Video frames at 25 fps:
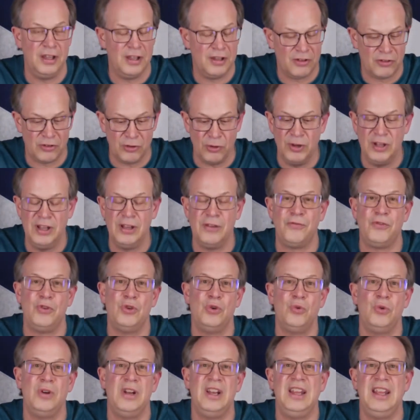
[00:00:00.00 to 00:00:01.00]
So if
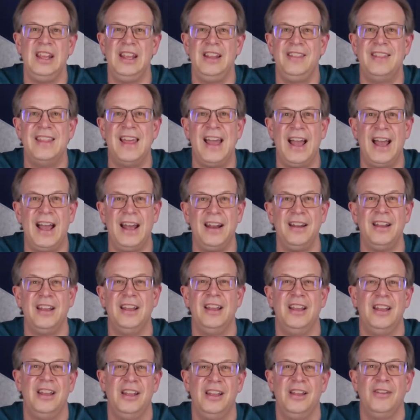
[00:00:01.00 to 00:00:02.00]
you need that,
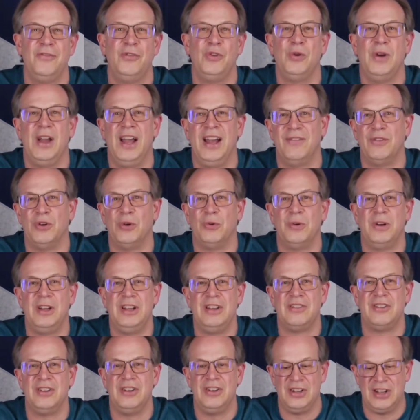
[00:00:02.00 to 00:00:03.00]
if you have a
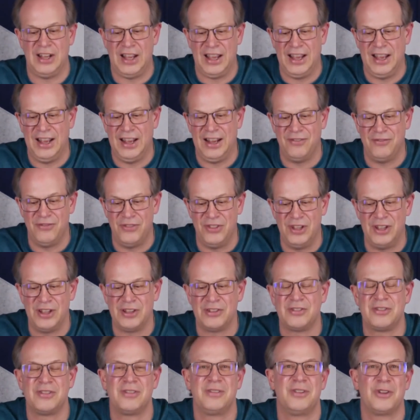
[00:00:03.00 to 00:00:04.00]
reason to have
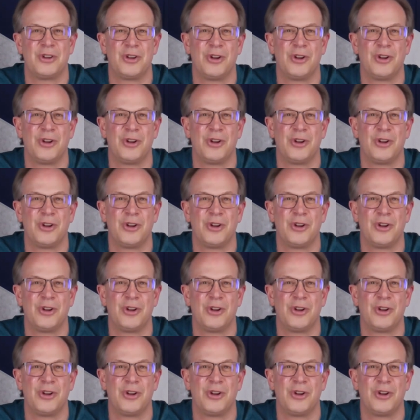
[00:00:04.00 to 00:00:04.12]
this